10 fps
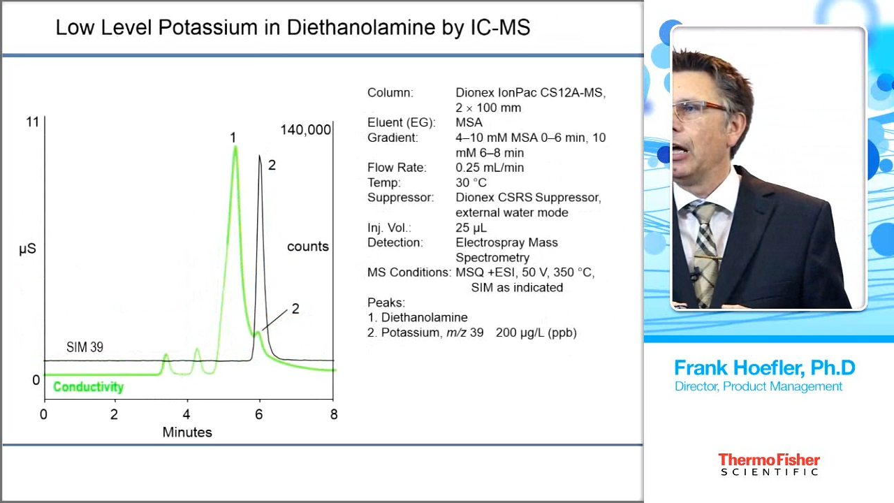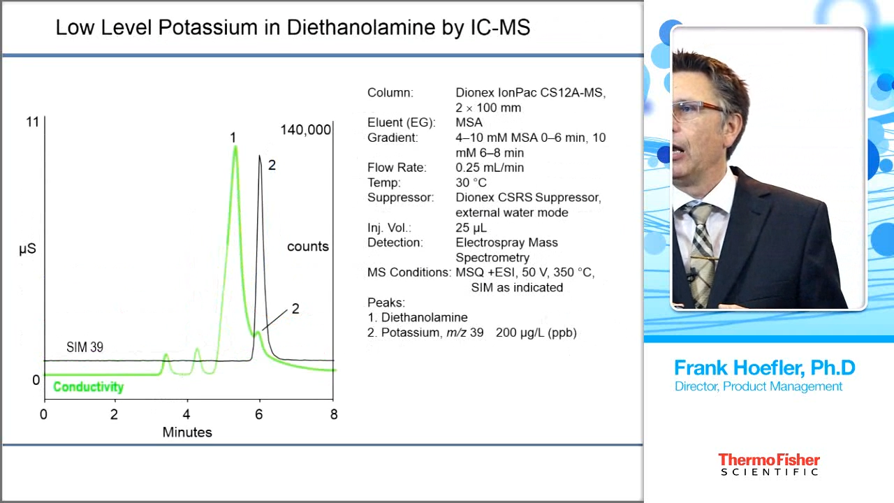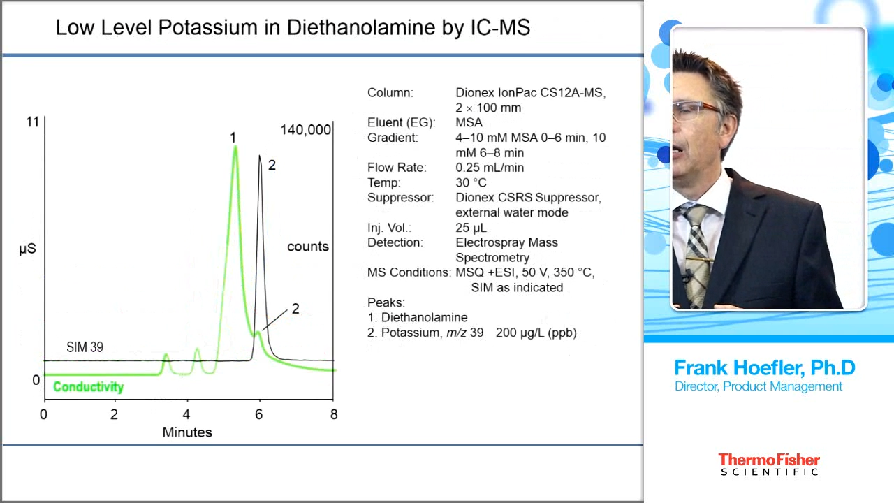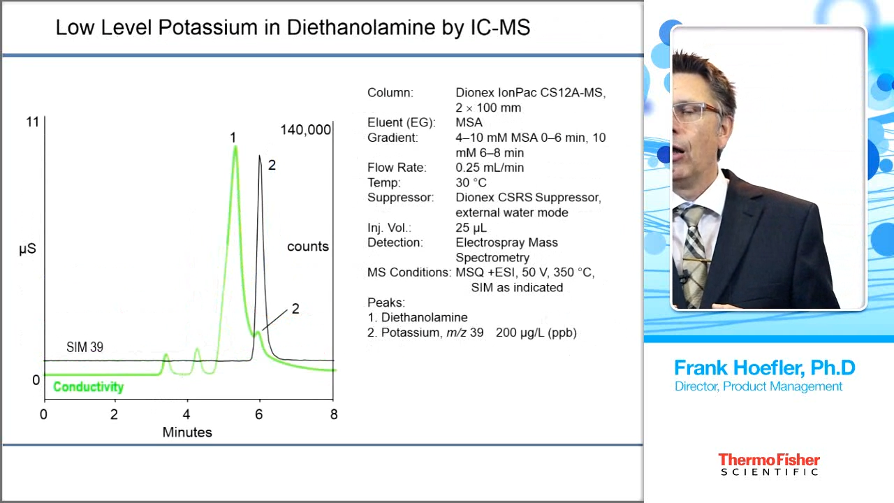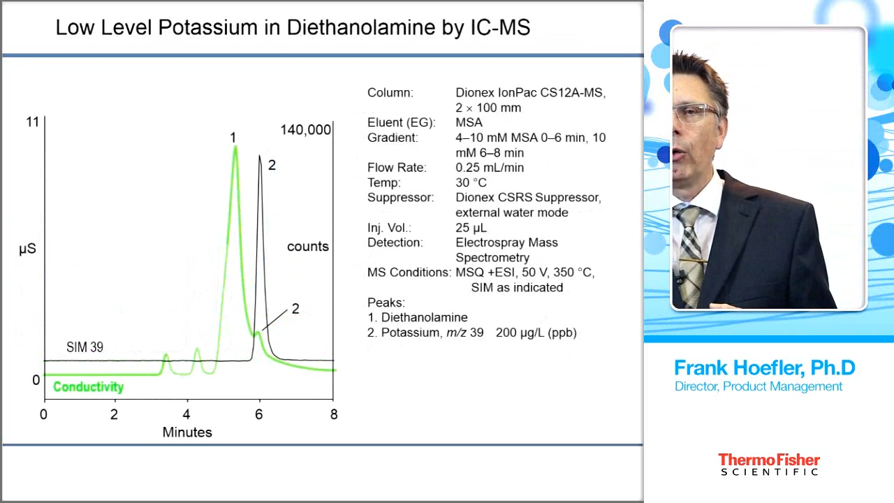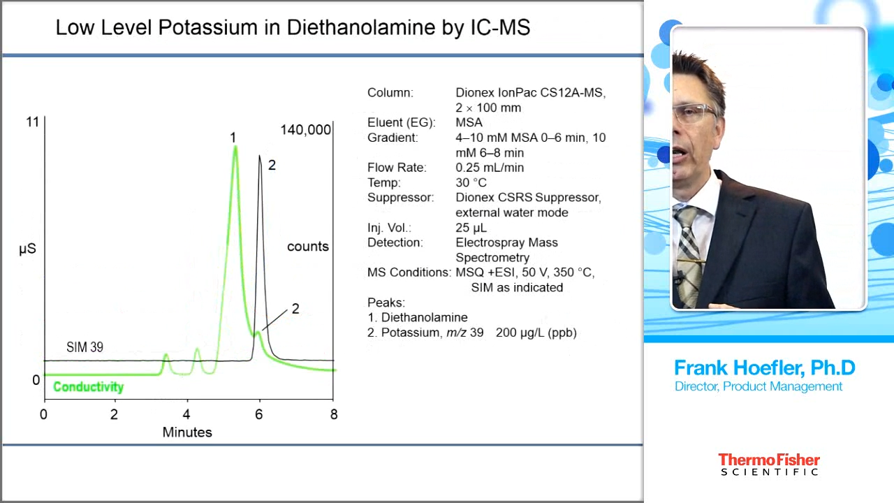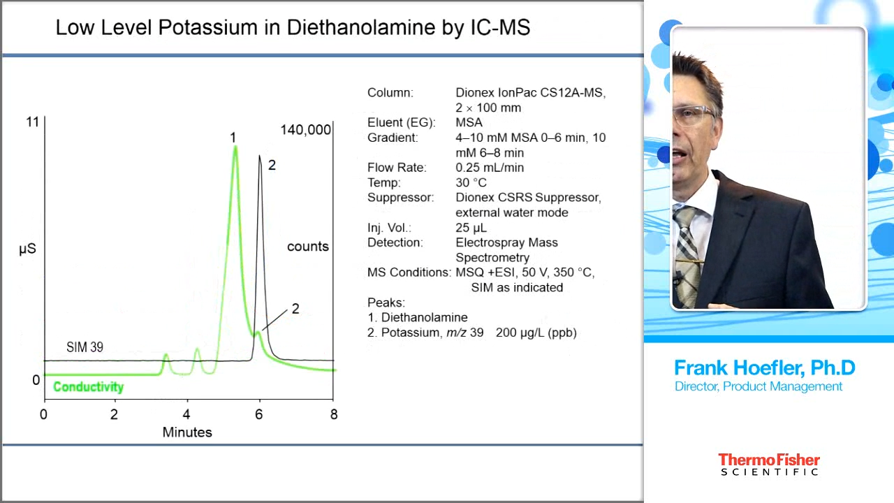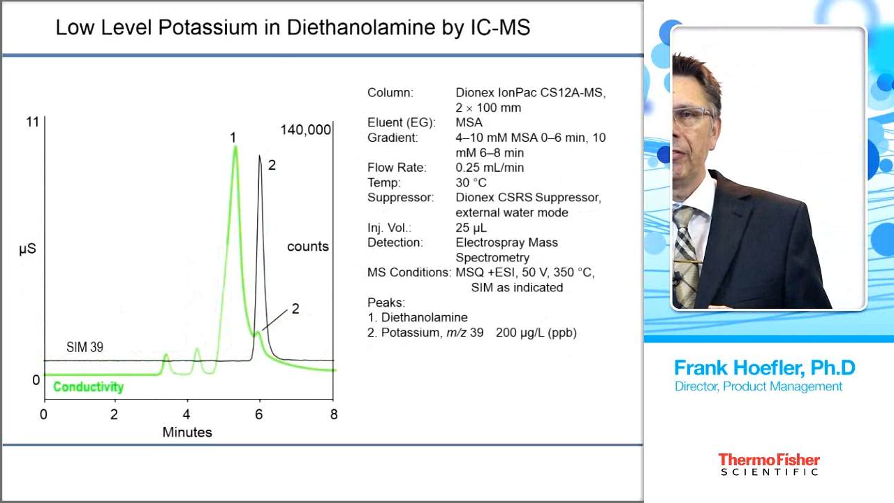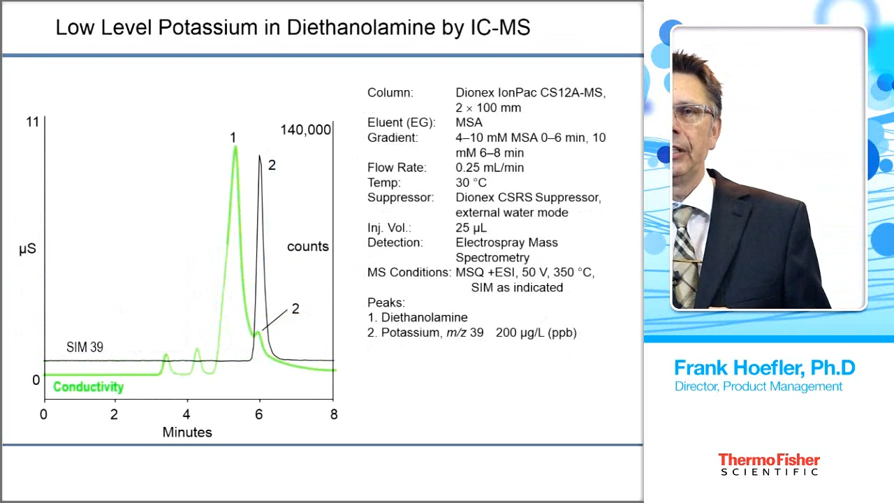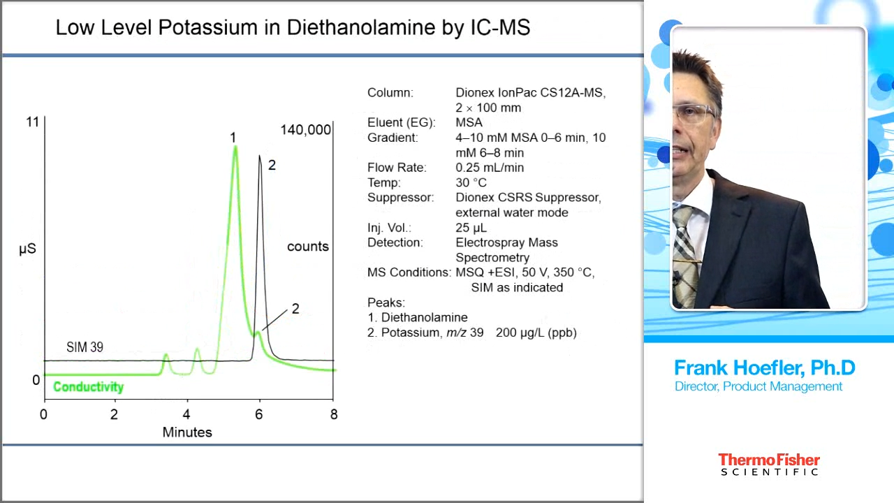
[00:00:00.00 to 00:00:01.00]

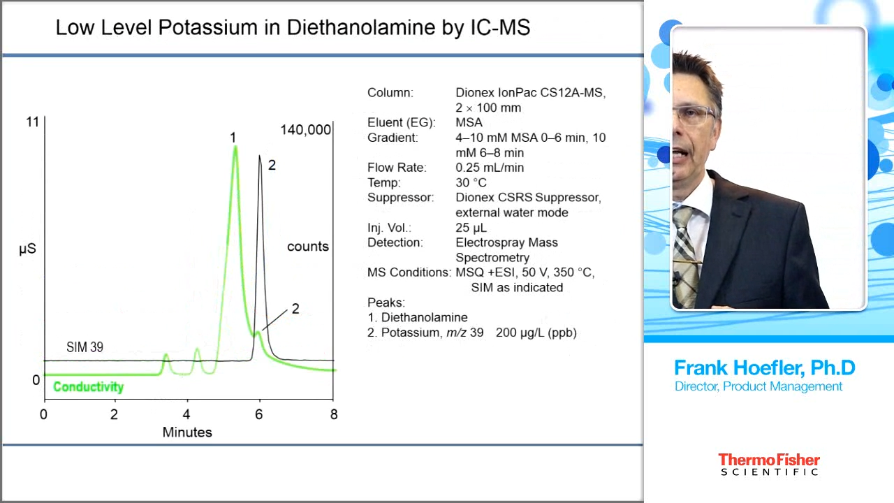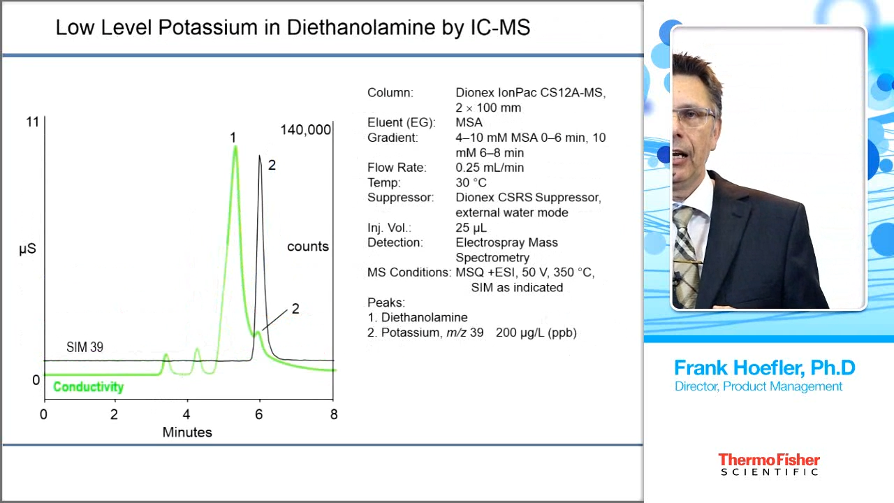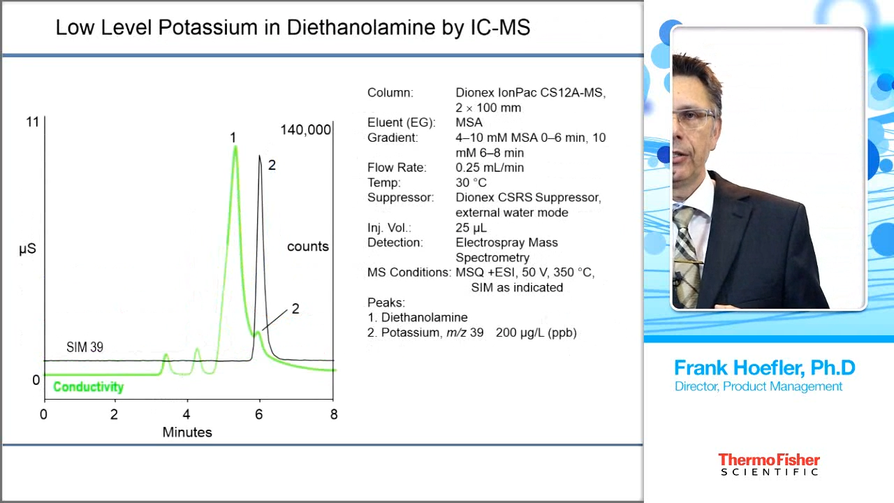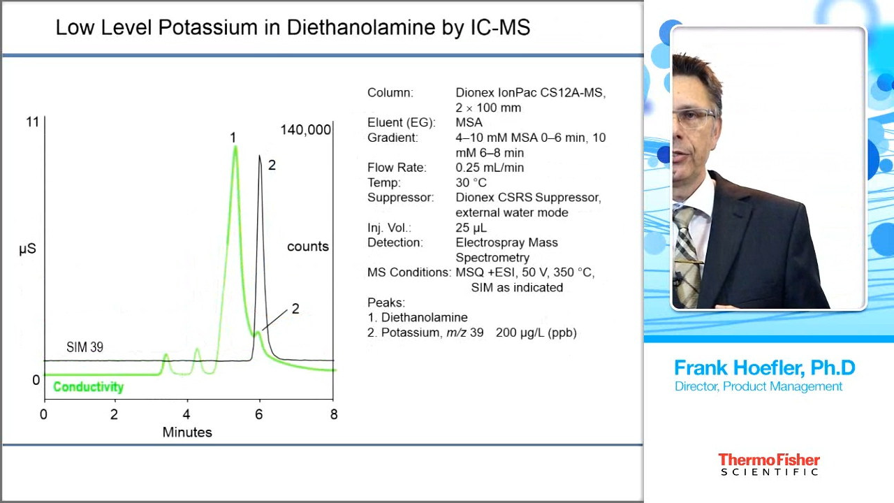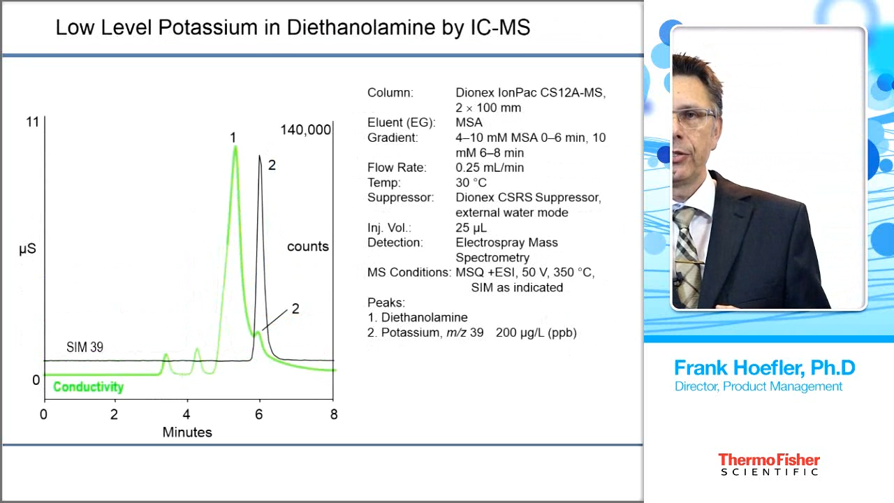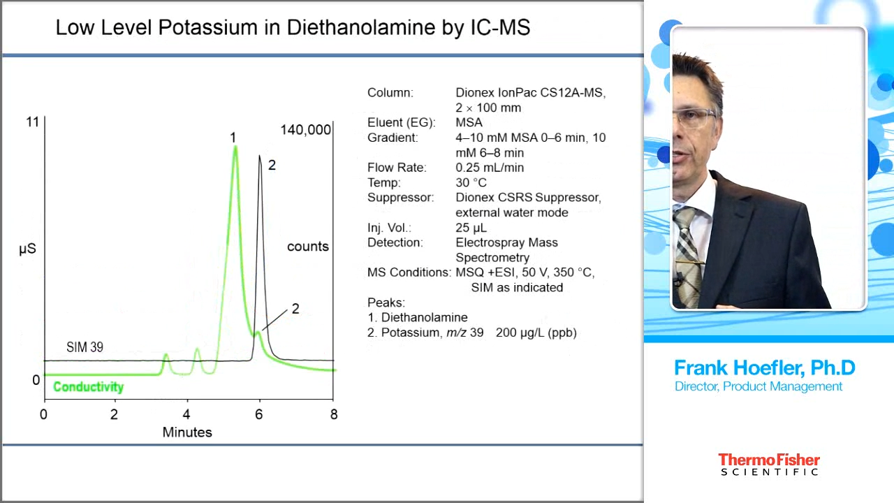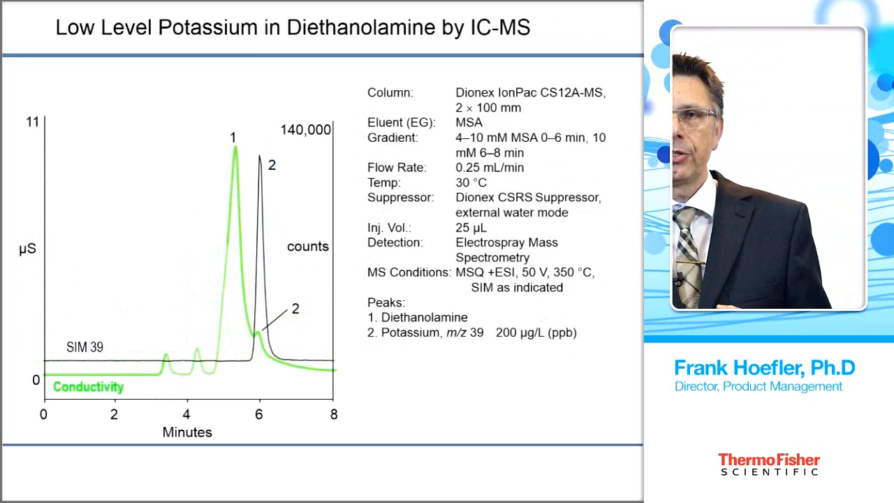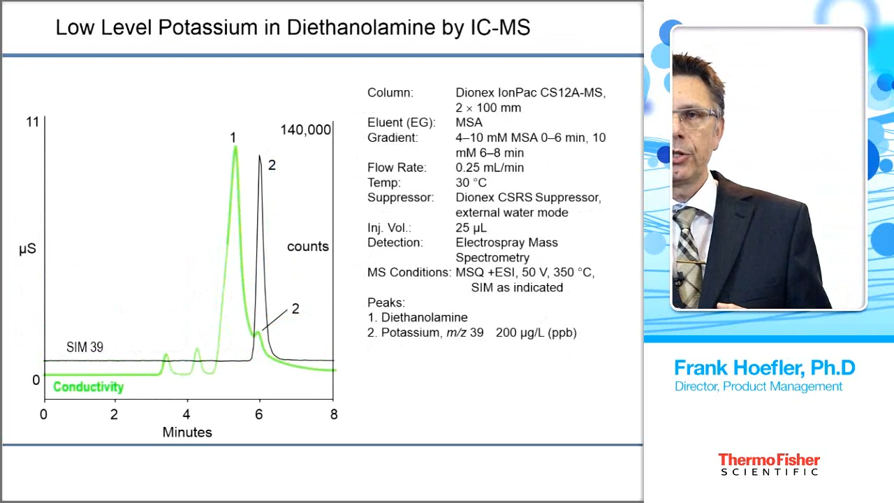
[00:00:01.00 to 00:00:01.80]
low-level analysis is